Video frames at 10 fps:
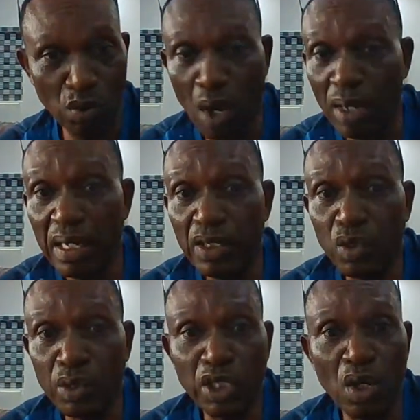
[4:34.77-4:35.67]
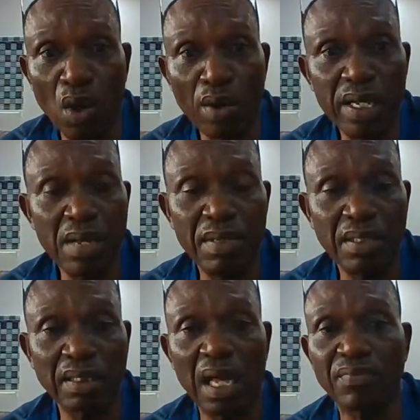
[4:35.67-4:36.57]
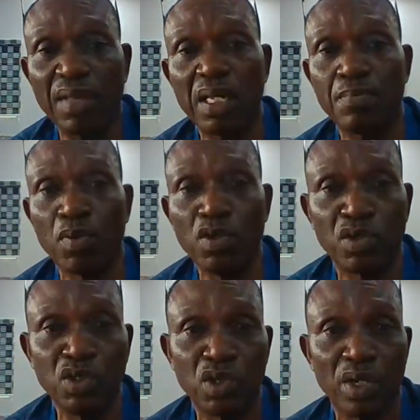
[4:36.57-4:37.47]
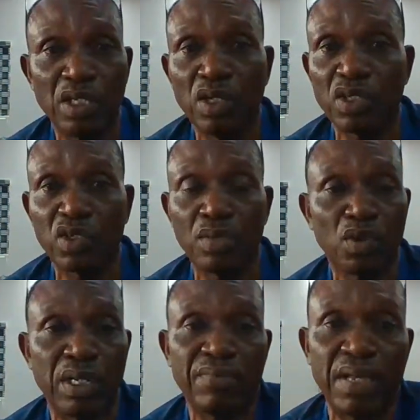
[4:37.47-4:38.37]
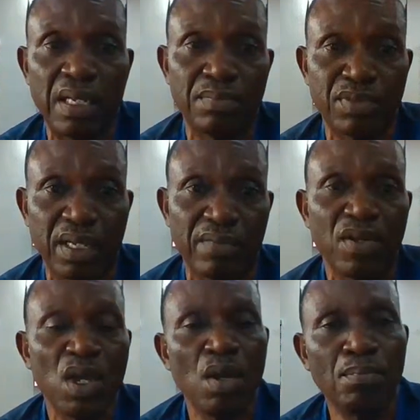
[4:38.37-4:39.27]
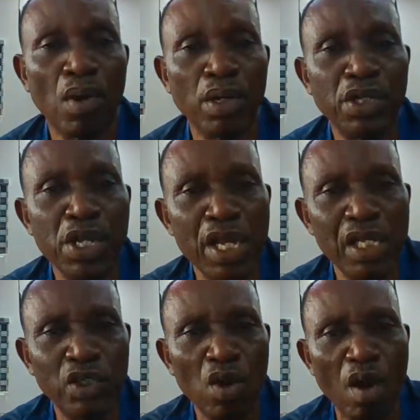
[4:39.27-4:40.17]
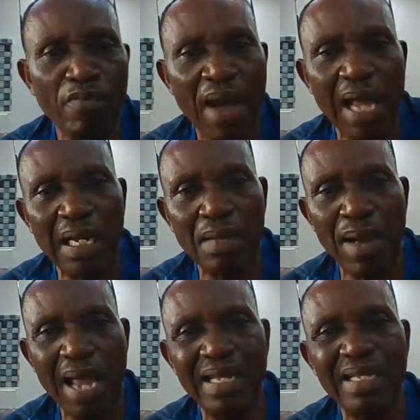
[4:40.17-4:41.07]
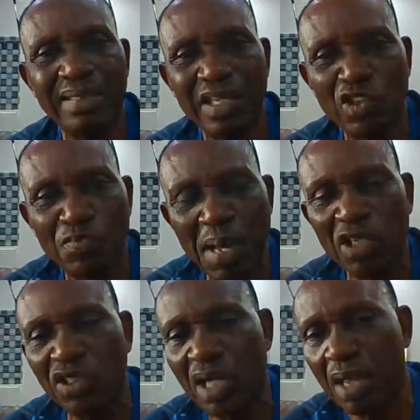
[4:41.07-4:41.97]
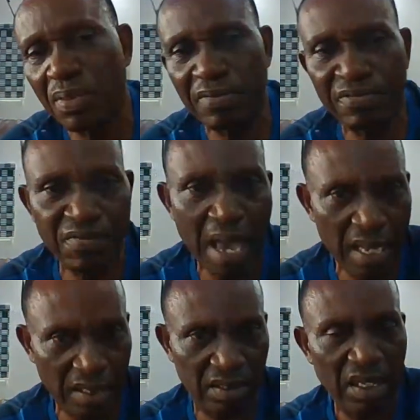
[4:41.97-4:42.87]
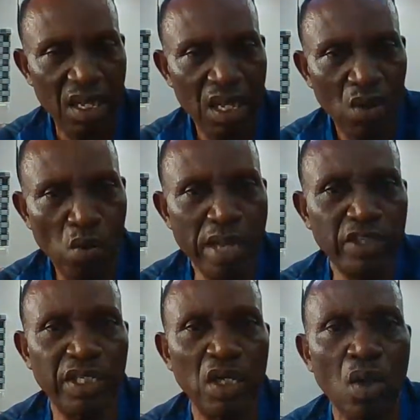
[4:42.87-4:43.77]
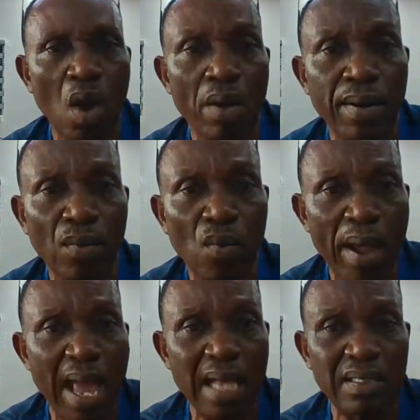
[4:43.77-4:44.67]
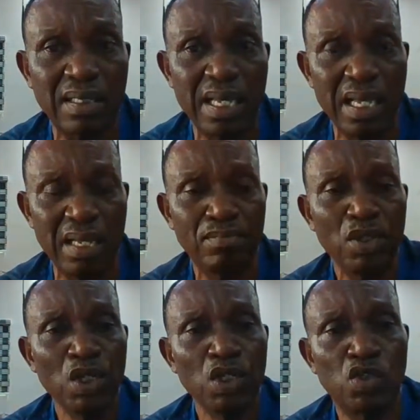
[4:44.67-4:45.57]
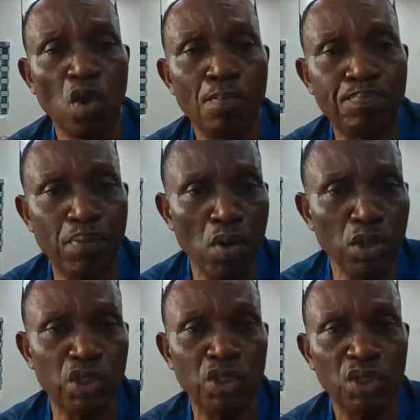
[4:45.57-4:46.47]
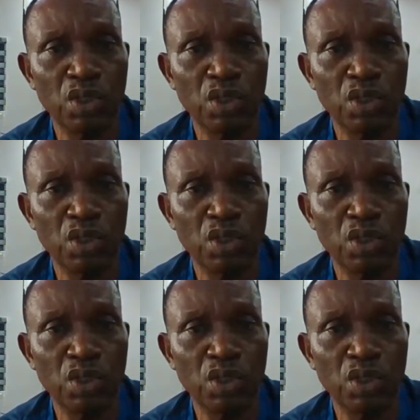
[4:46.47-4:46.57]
The only duty on him is that after the prosecution, he just comes to defend himself. But the issue of alibi is a special defense, which the law requires him to put